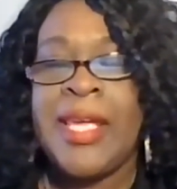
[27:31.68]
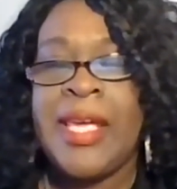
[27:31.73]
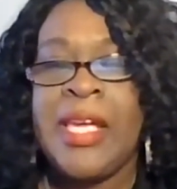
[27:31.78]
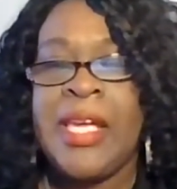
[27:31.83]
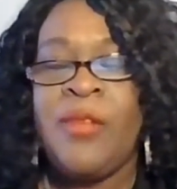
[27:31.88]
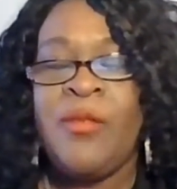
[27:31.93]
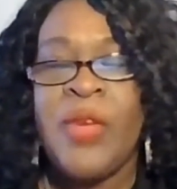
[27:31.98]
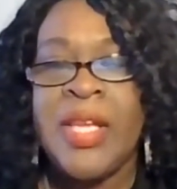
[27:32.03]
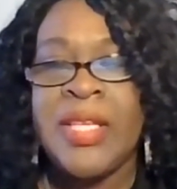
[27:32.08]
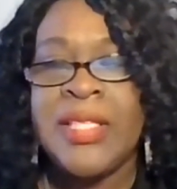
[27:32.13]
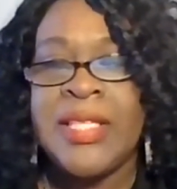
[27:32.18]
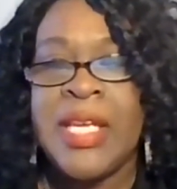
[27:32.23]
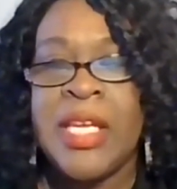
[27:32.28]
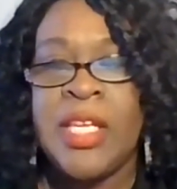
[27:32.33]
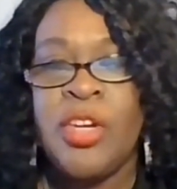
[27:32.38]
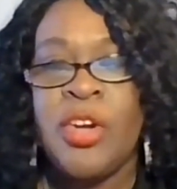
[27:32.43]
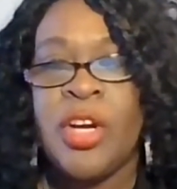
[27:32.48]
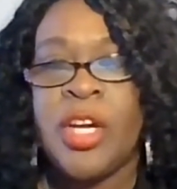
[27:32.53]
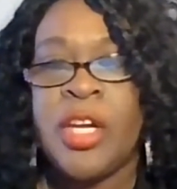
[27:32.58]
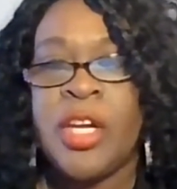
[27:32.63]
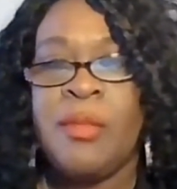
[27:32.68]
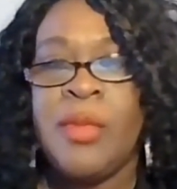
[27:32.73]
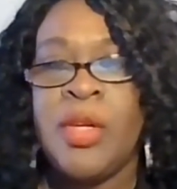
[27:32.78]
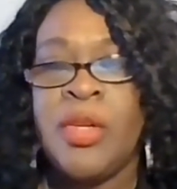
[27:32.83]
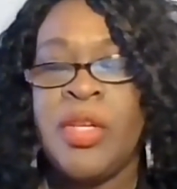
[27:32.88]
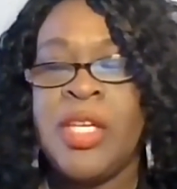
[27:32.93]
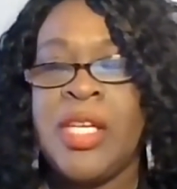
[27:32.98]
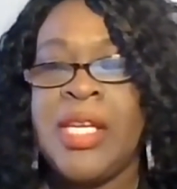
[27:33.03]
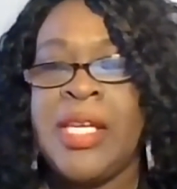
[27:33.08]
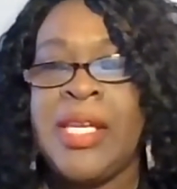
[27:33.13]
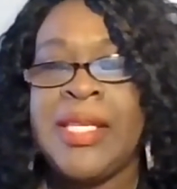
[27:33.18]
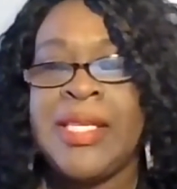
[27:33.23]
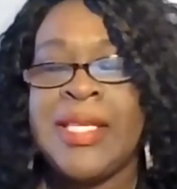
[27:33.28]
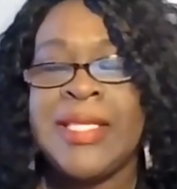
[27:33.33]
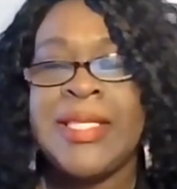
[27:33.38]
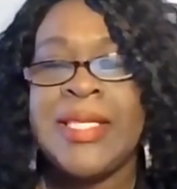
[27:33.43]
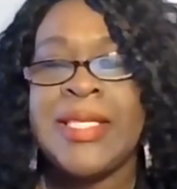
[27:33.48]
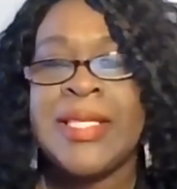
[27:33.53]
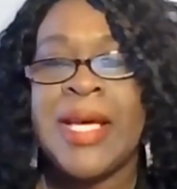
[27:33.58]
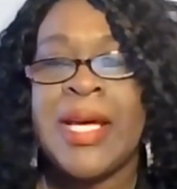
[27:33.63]
events in your community.
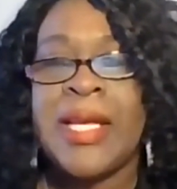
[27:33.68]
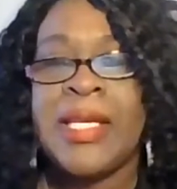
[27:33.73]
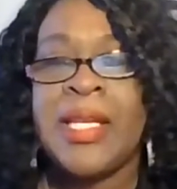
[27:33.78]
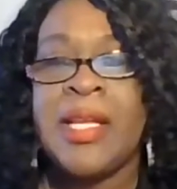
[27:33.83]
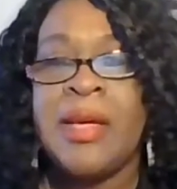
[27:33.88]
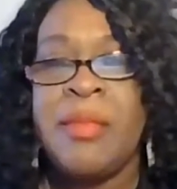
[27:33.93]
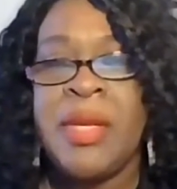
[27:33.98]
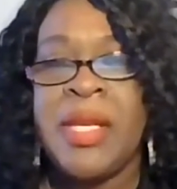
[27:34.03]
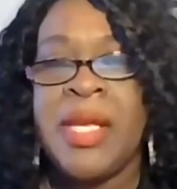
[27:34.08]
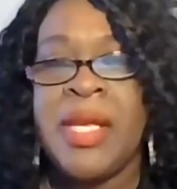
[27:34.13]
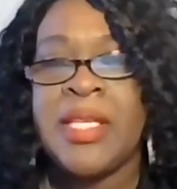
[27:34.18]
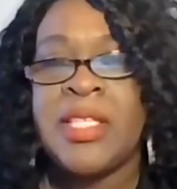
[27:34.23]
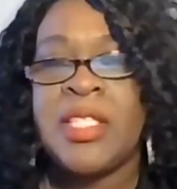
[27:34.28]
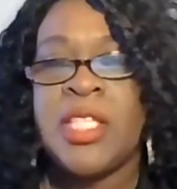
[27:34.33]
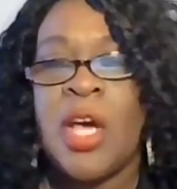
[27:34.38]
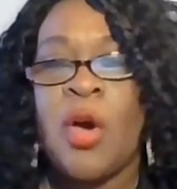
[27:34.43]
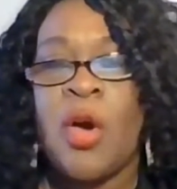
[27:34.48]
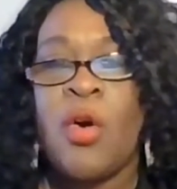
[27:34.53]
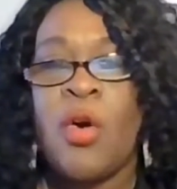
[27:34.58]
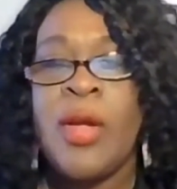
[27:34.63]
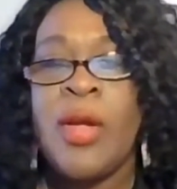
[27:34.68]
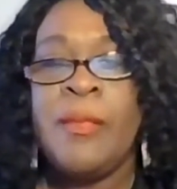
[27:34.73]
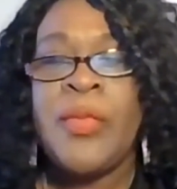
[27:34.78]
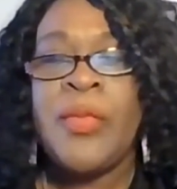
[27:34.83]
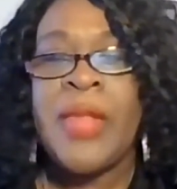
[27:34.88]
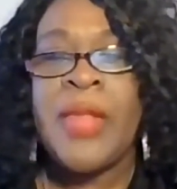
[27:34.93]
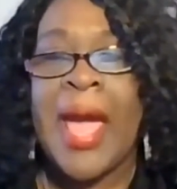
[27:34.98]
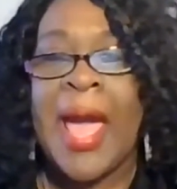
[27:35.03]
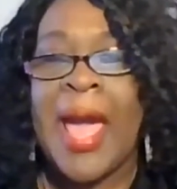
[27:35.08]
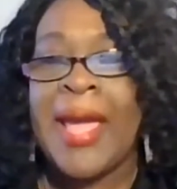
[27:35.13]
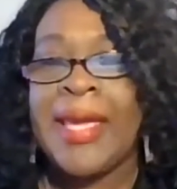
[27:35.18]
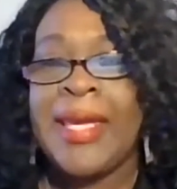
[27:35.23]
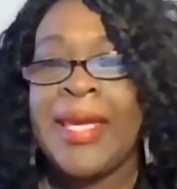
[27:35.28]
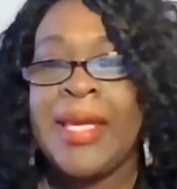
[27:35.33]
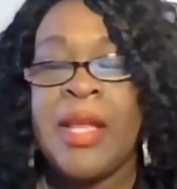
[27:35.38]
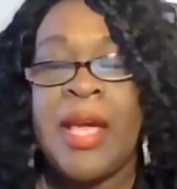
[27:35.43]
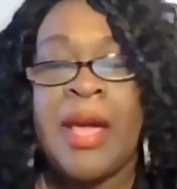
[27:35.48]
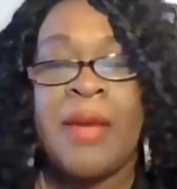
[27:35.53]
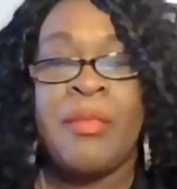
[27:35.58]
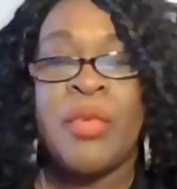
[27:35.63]
This is unlimited. So I'm
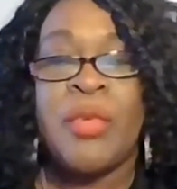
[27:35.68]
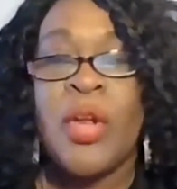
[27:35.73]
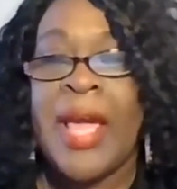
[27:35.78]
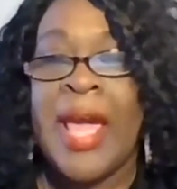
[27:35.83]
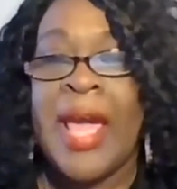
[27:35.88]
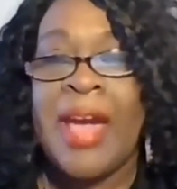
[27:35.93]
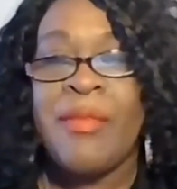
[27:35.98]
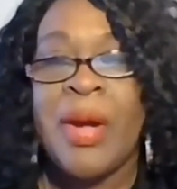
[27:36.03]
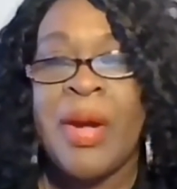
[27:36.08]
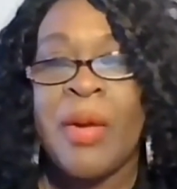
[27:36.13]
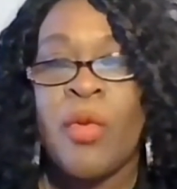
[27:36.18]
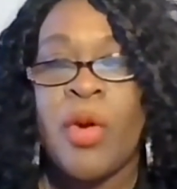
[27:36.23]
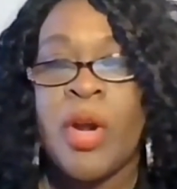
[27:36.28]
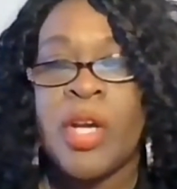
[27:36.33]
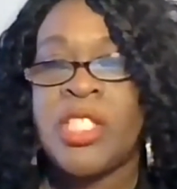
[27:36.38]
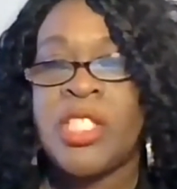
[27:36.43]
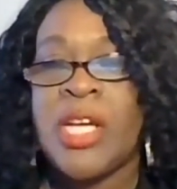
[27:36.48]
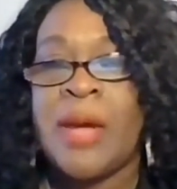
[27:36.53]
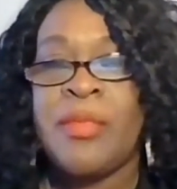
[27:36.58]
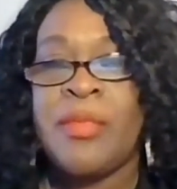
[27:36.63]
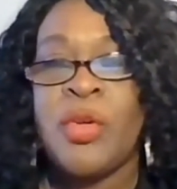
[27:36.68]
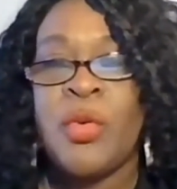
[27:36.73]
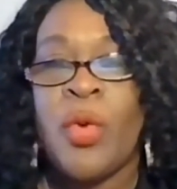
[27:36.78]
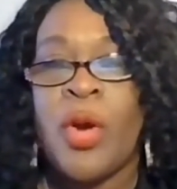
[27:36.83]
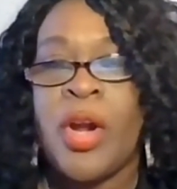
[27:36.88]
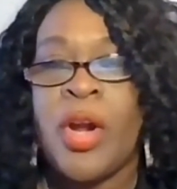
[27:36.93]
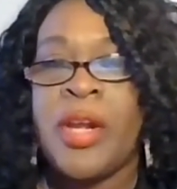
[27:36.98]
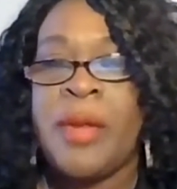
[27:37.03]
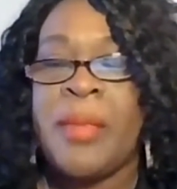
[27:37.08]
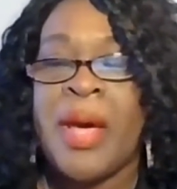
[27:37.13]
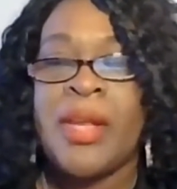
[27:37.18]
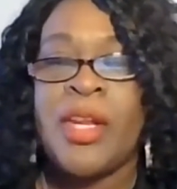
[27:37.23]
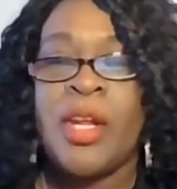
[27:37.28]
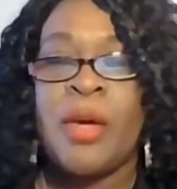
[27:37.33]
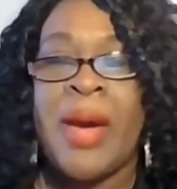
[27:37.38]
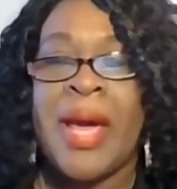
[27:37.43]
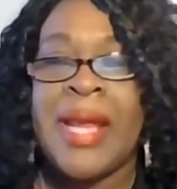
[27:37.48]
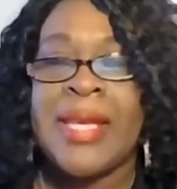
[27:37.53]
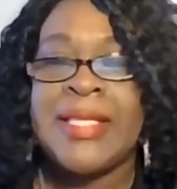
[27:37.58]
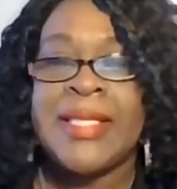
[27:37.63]
going to have my workshop. You're worried about
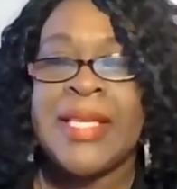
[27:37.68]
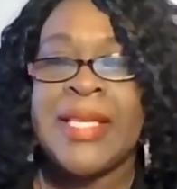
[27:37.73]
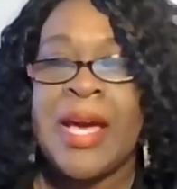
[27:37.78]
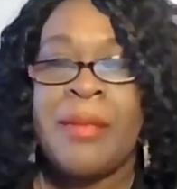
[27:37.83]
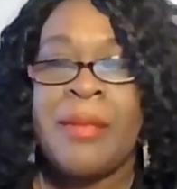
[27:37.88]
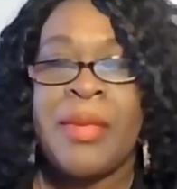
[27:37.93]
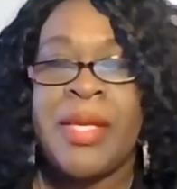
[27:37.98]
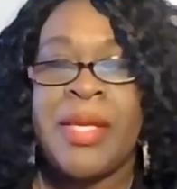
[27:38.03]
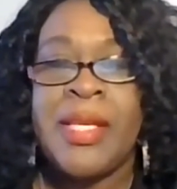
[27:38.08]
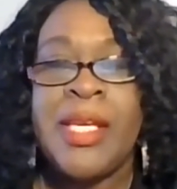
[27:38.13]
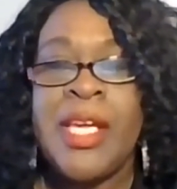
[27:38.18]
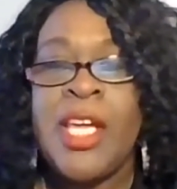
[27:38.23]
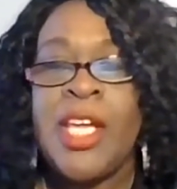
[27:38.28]
nobody's coming.